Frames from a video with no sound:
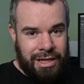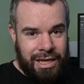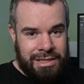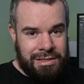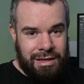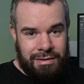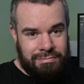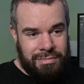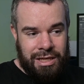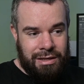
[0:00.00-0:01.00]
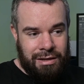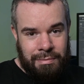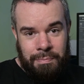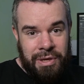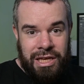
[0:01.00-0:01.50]
it's a
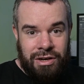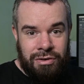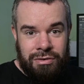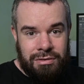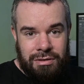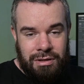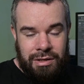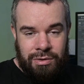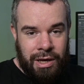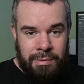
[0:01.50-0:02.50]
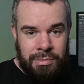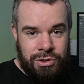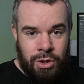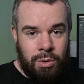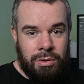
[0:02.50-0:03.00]
beginner. I'm a
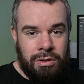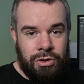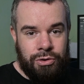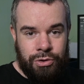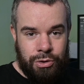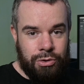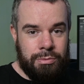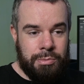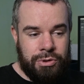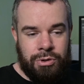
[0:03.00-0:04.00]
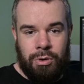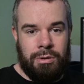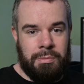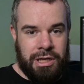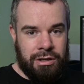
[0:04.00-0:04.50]
total noob, total
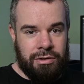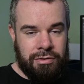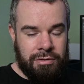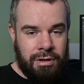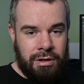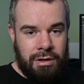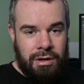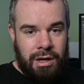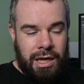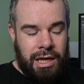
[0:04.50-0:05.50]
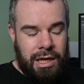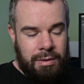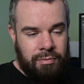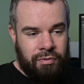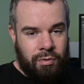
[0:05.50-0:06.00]
beginner
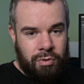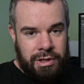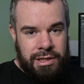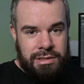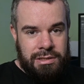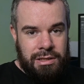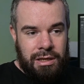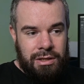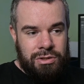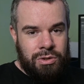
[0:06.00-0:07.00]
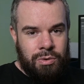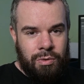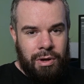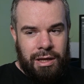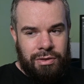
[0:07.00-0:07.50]
for this. So
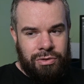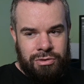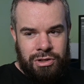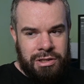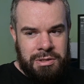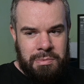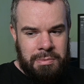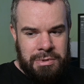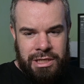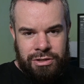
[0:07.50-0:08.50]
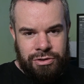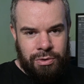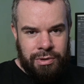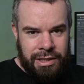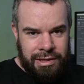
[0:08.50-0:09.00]
there's lots of people saying,
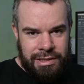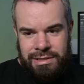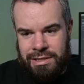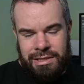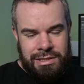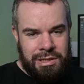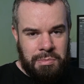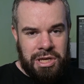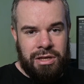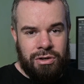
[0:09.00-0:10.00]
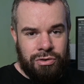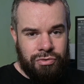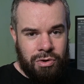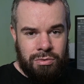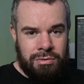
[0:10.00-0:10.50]
don't get this, this isn't a beginner
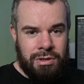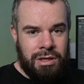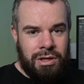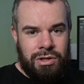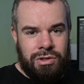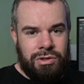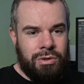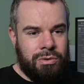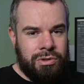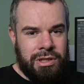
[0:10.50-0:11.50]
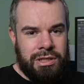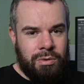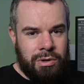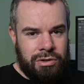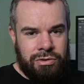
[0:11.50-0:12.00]
drone, you need to go
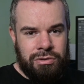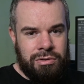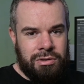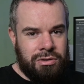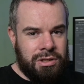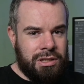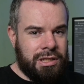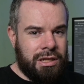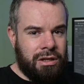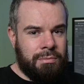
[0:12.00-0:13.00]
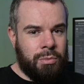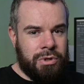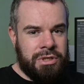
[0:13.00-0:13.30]
out and you need to get a lot more